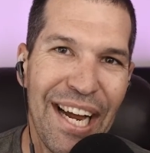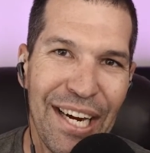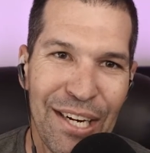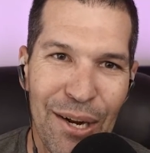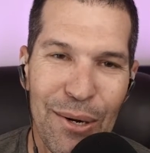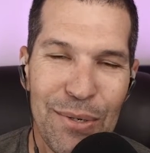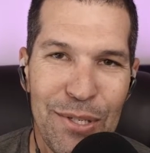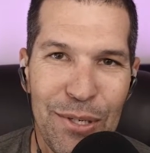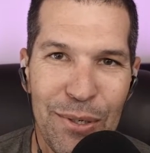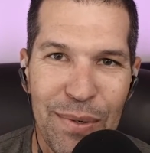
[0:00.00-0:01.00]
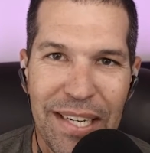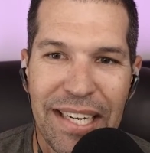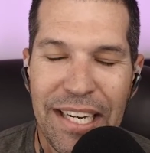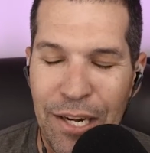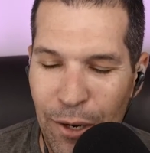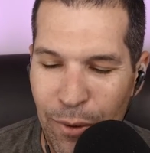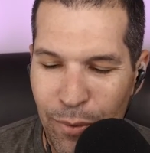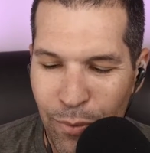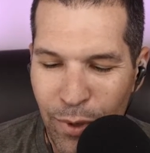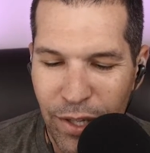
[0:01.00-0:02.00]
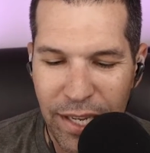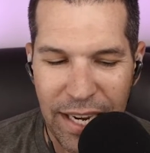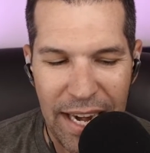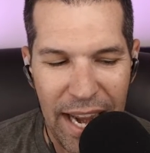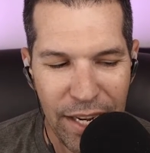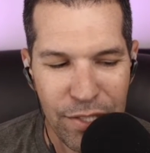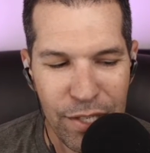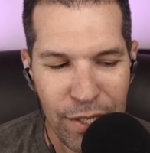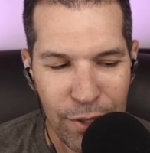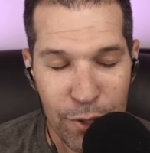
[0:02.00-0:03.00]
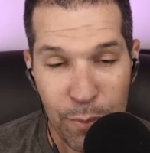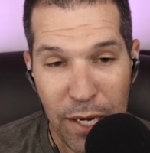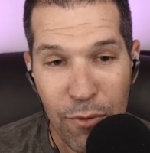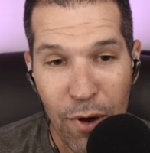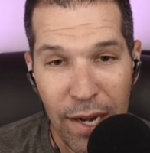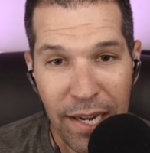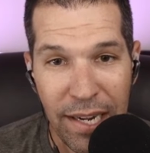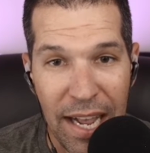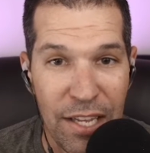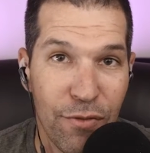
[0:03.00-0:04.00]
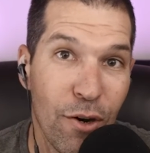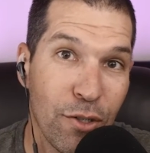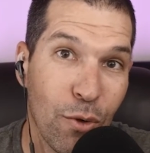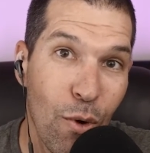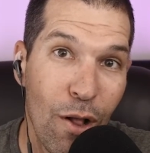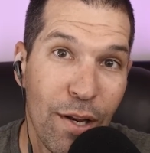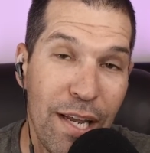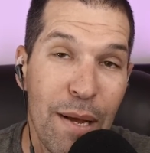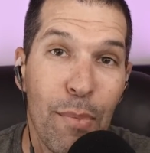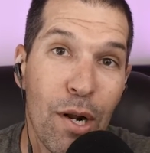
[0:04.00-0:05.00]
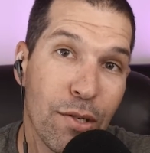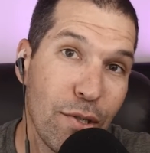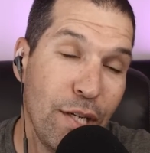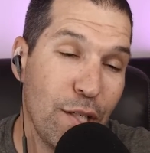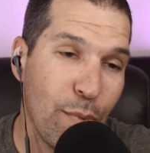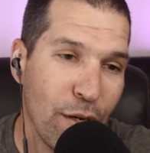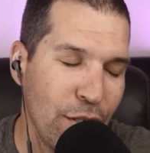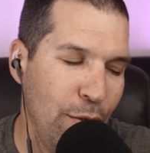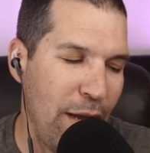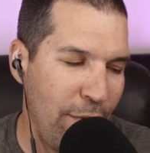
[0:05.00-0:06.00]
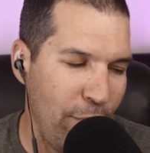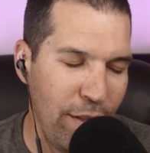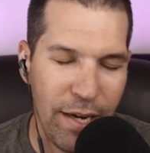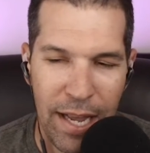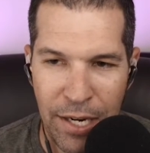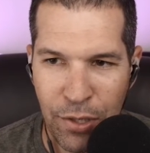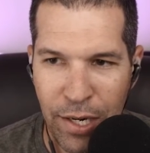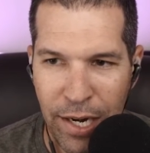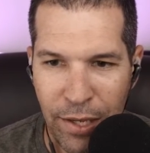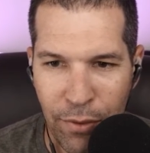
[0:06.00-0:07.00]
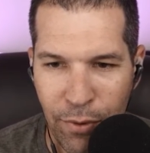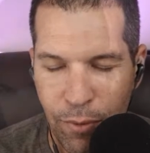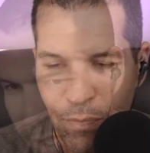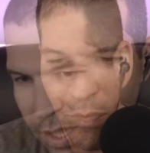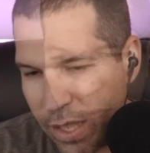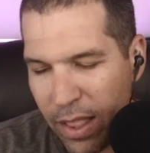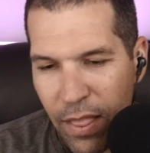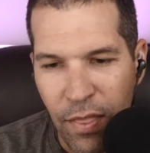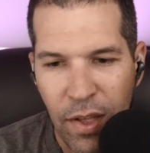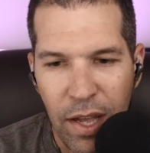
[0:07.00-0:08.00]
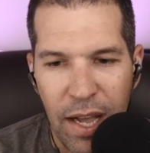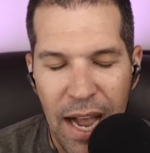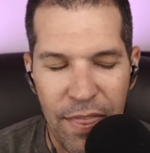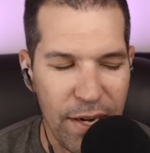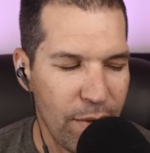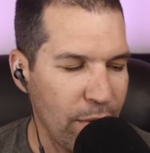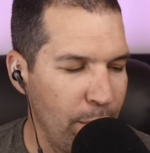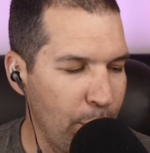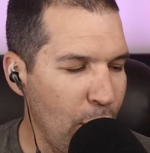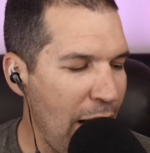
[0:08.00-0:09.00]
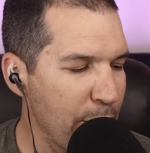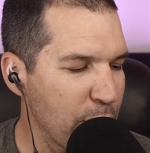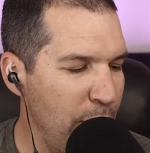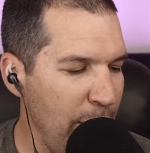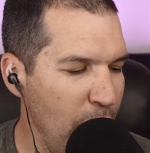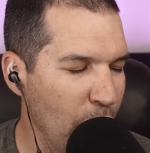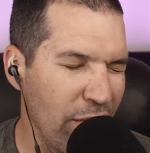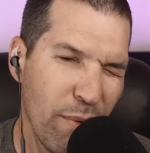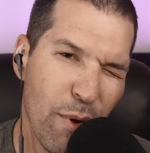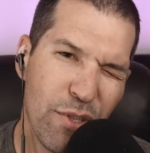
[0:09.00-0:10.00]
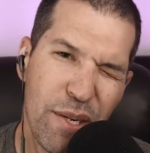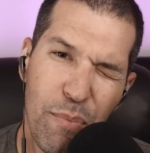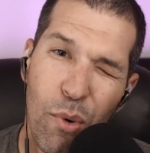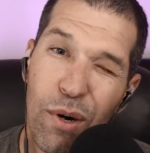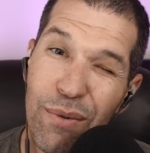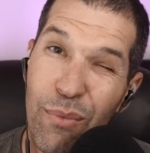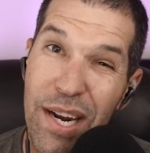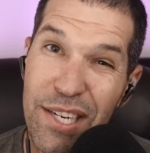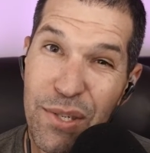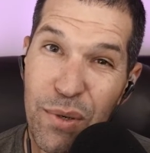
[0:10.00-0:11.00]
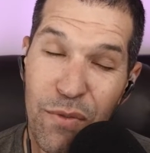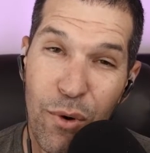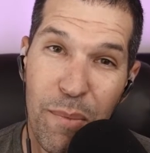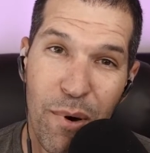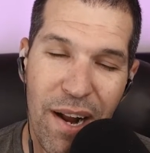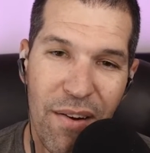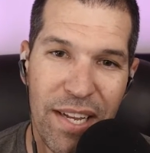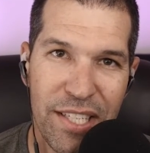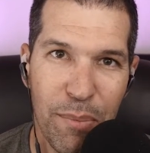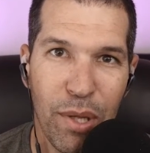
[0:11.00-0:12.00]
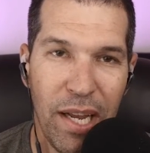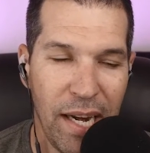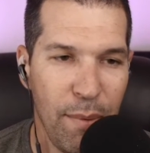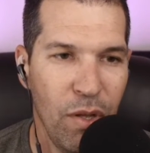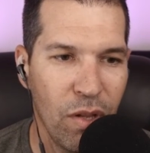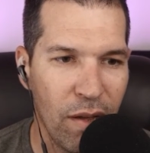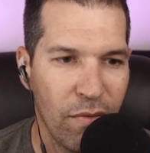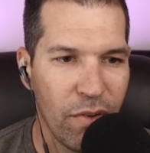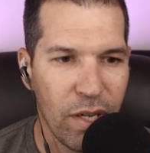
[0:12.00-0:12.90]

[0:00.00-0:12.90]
go to, really enhancing your speedrunning as far as the quality, but also the experience you have with it as you're getting through. I think perhaps maybe one of the most important ways to avoid burnout is to play a game you love.